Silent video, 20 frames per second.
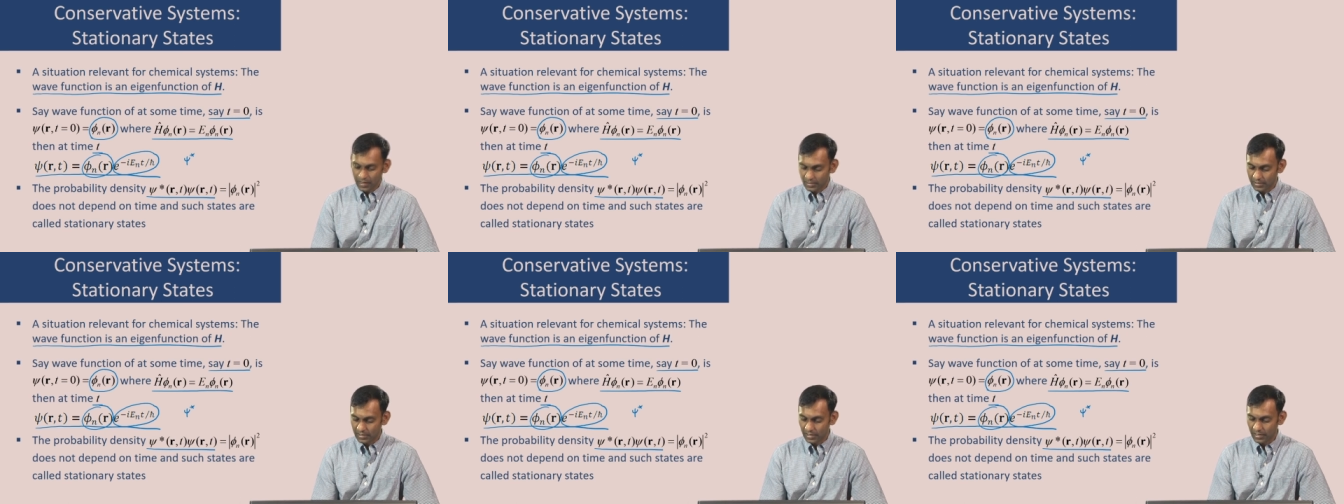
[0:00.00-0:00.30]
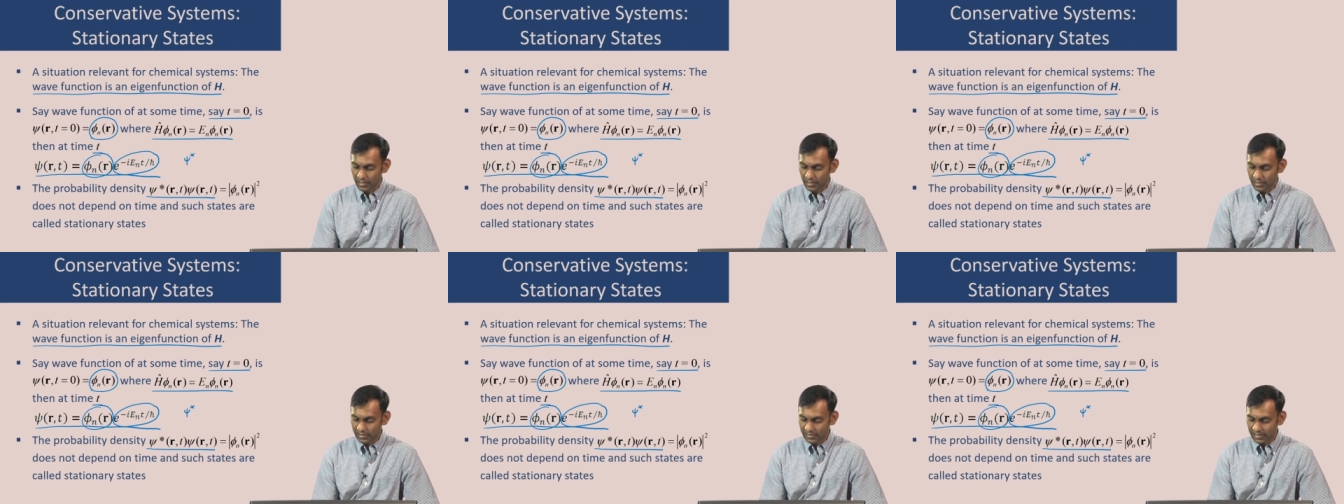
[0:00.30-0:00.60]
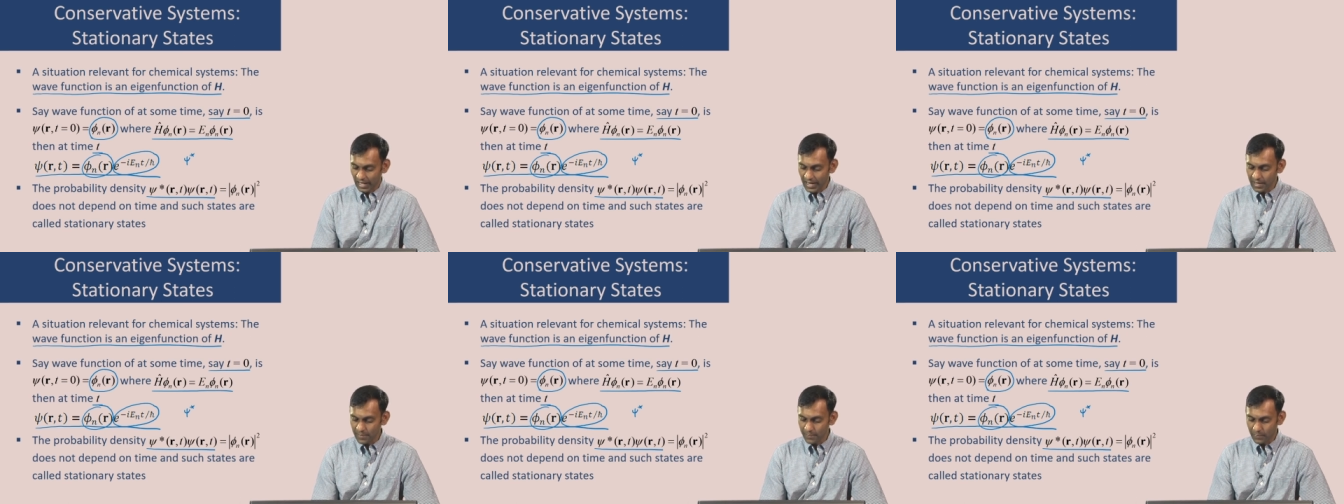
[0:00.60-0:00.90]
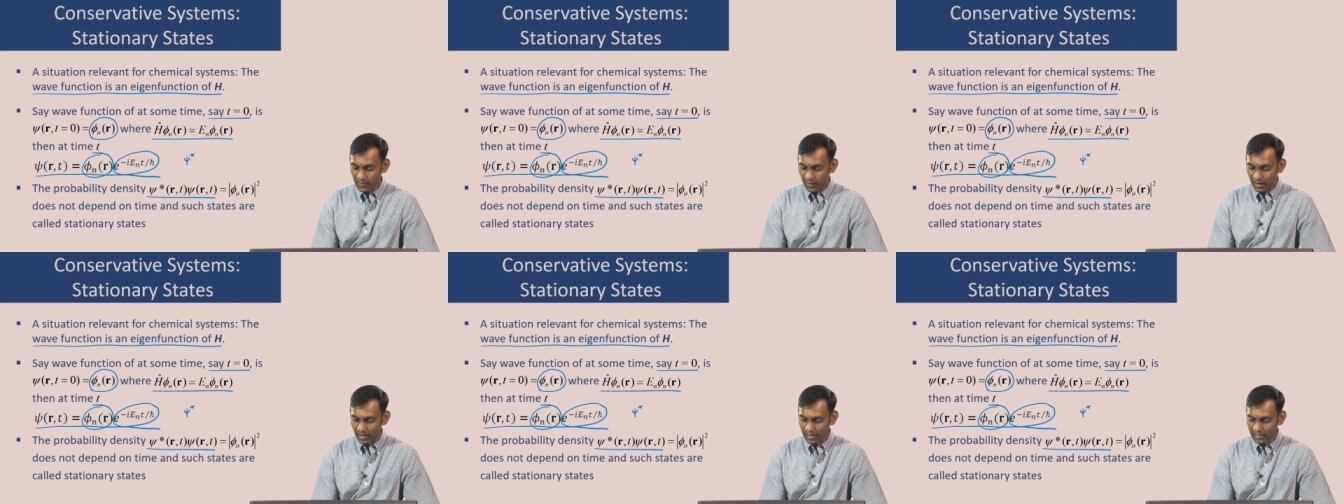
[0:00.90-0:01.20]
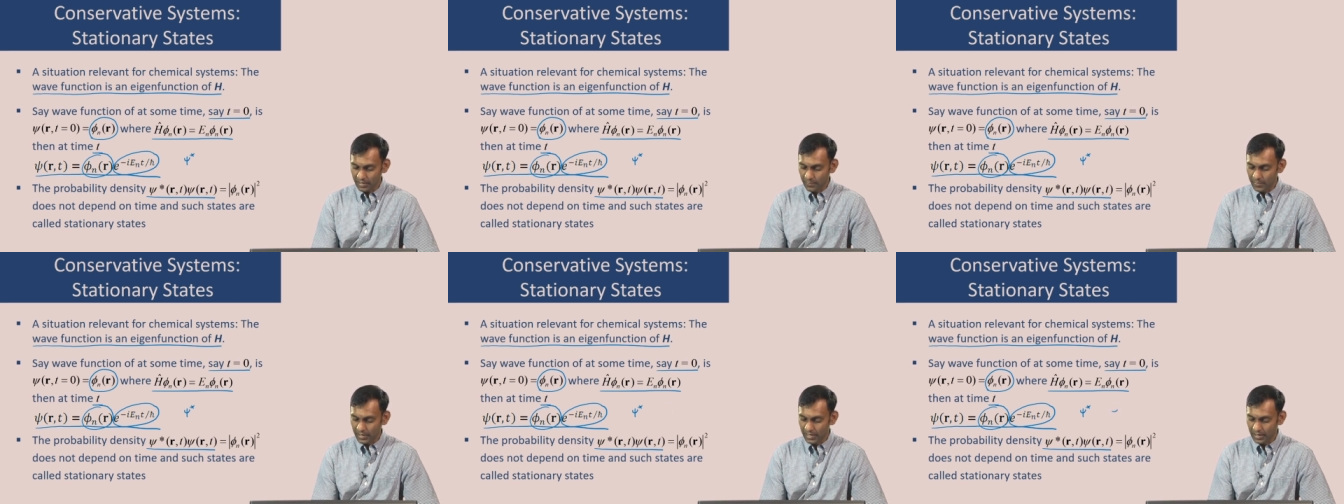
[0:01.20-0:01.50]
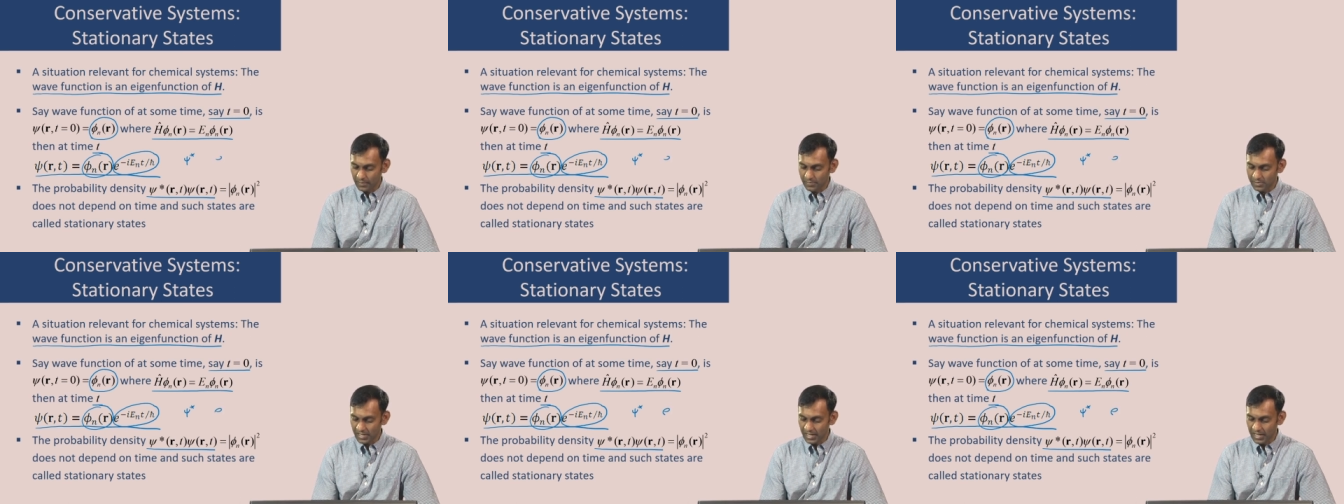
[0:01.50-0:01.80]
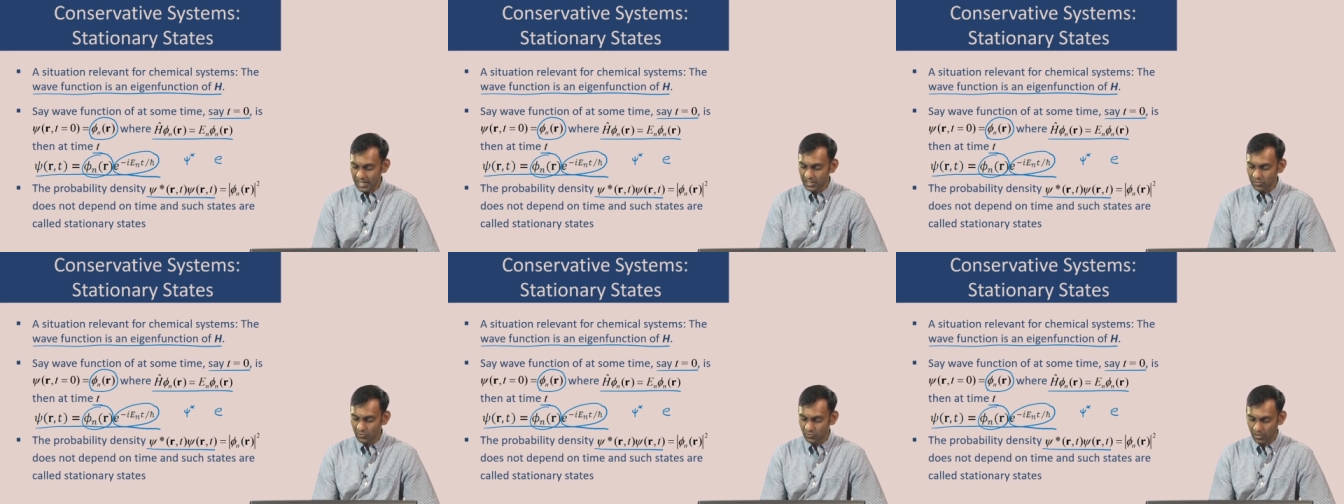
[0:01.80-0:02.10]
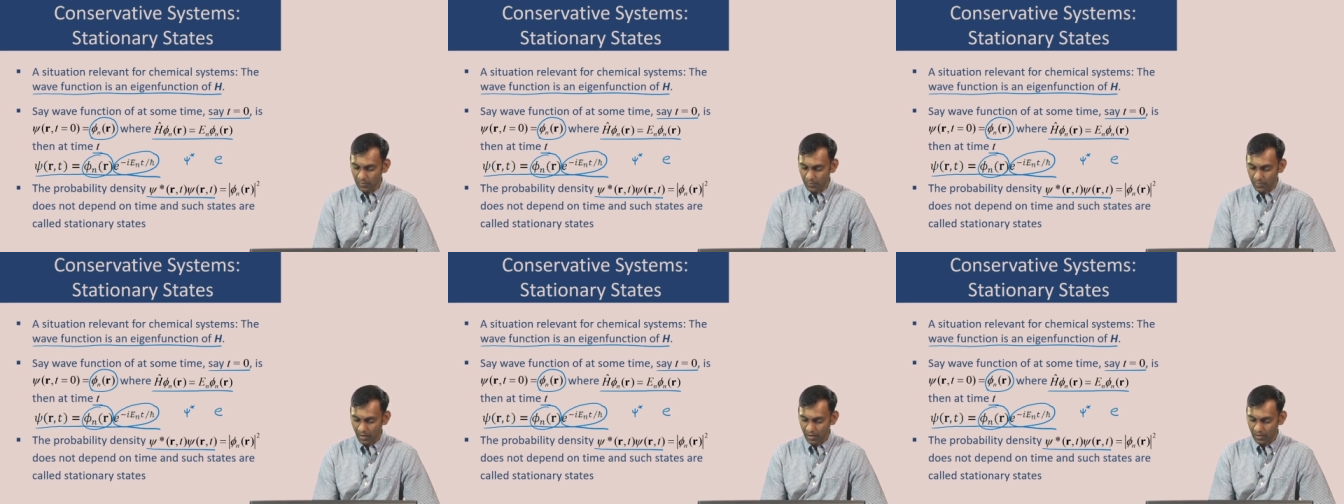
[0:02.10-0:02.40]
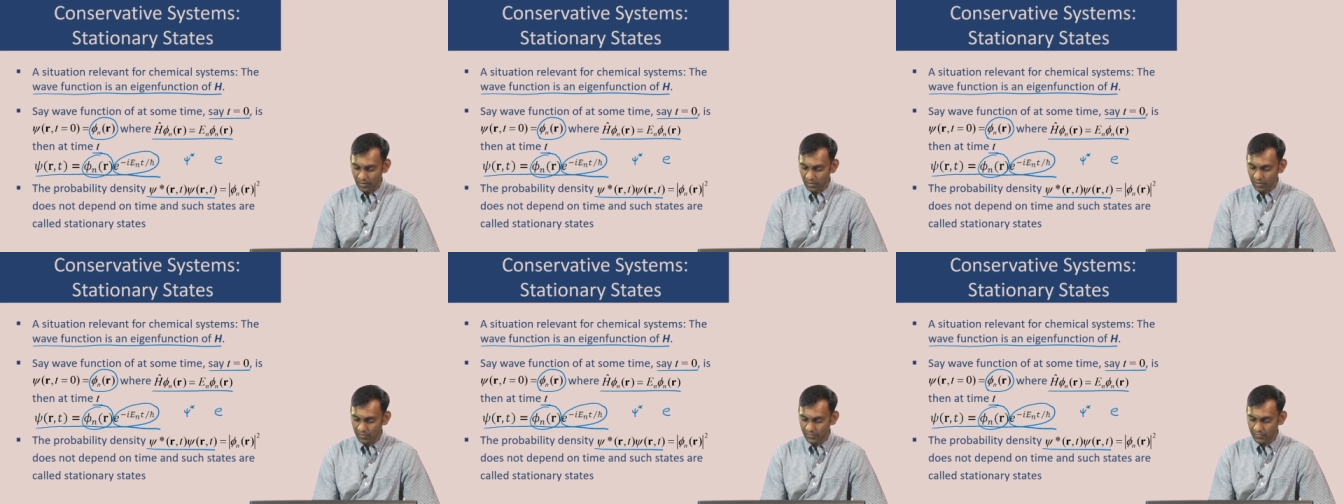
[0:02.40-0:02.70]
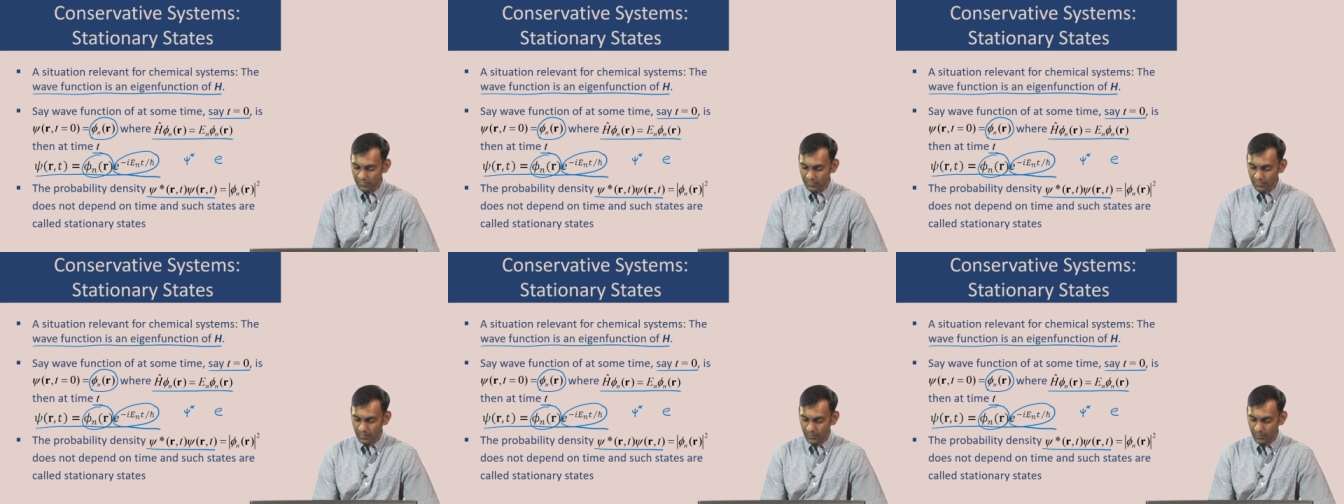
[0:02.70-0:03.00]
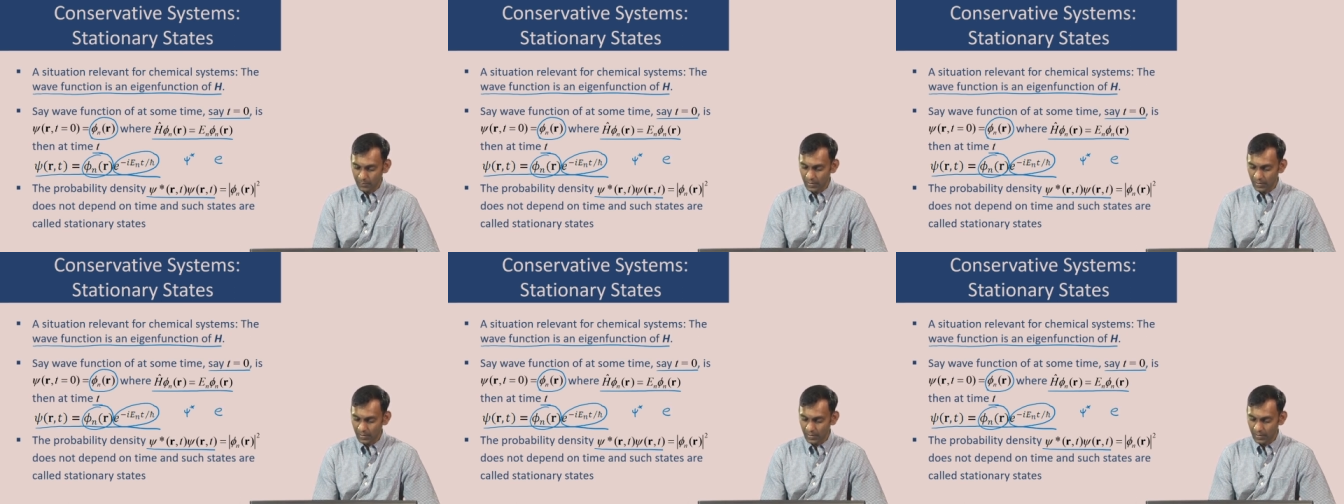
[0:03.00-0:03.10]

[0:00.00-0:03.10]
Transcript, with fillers: the time part becomes e to the power of